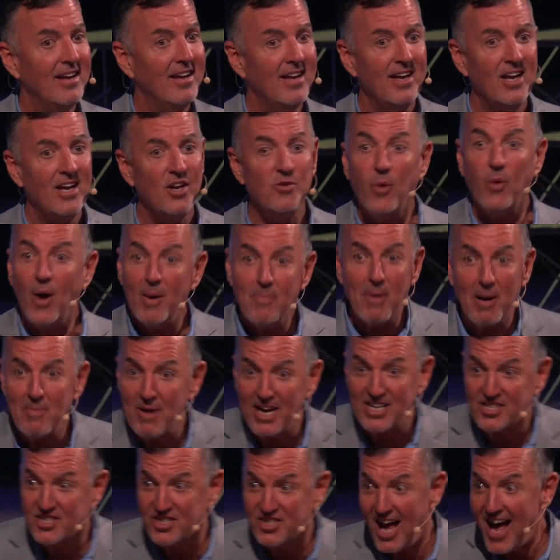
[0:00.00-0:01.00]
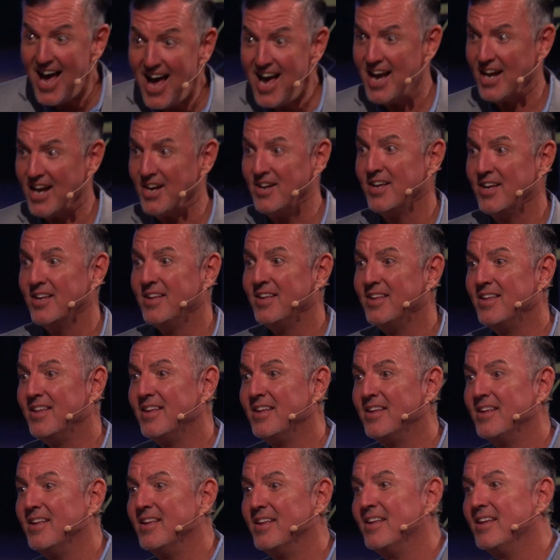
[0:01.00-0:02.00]
He was right by my side.
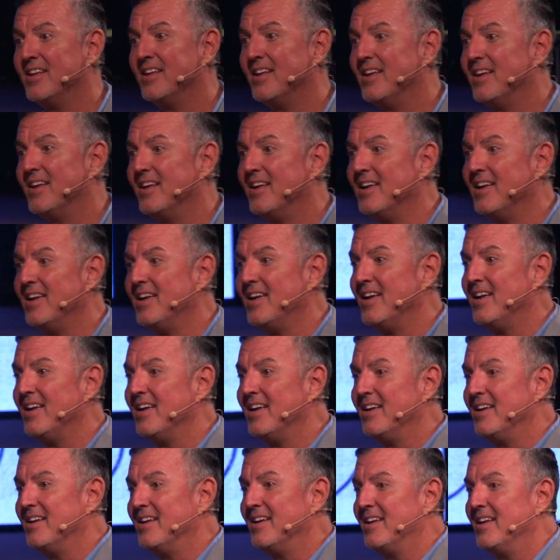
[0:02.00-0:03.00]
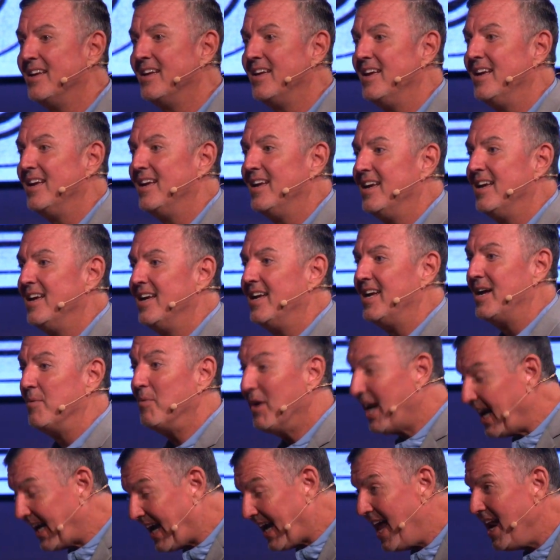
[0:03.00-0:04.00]
And
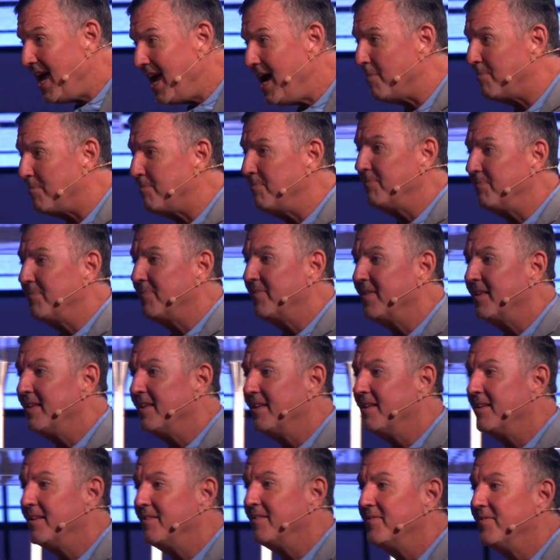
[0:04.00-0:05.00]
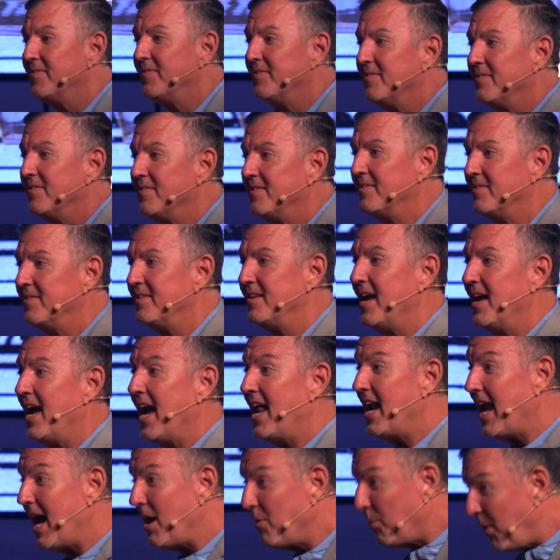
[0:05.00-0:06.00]
when I got up
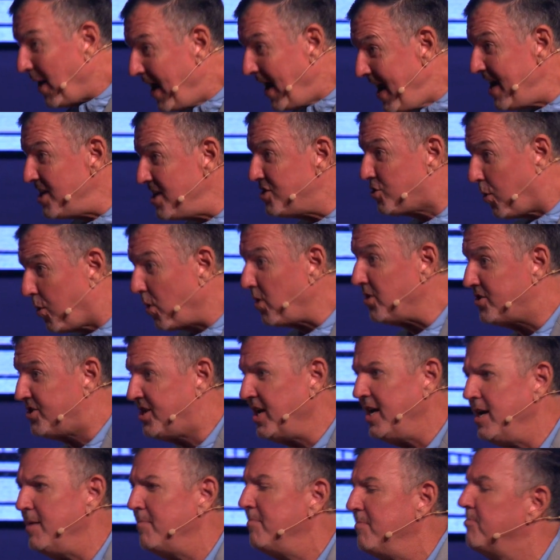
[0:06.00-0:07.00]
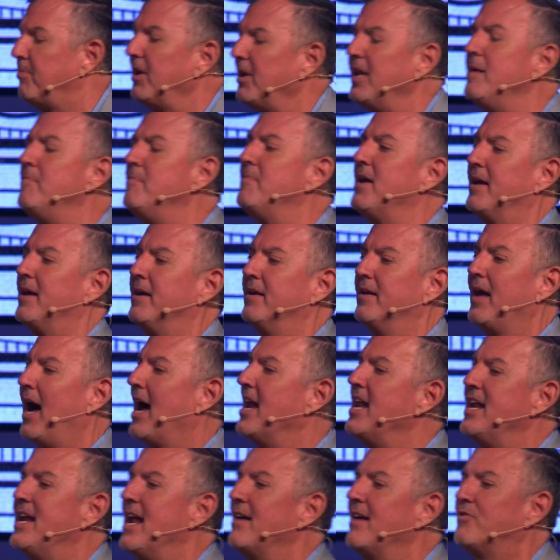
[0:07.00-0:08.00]
and I ran towards him, believe me, I
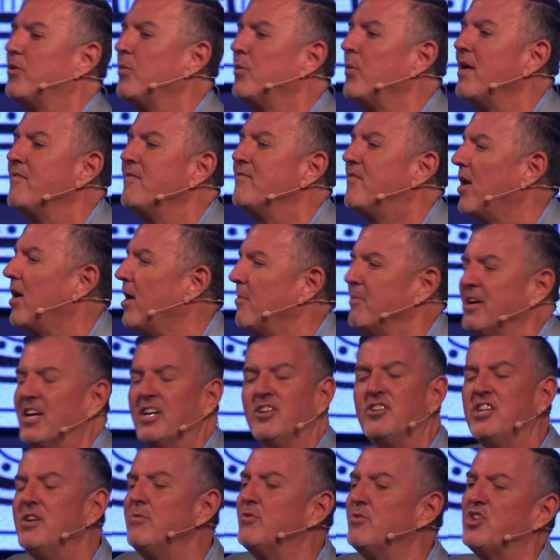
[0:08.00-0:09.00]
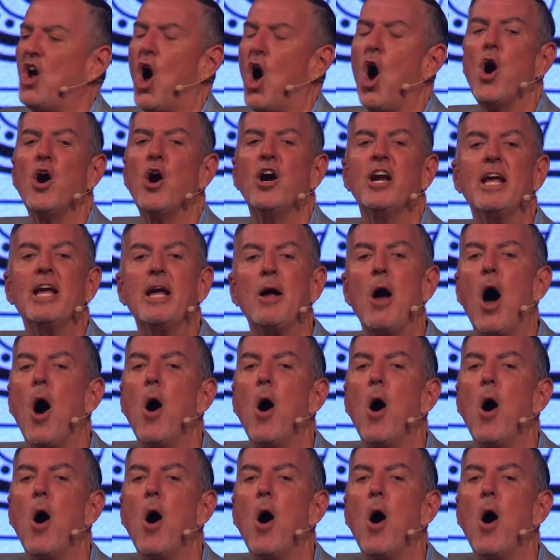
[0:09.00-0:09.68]
didn't have to run far because he was already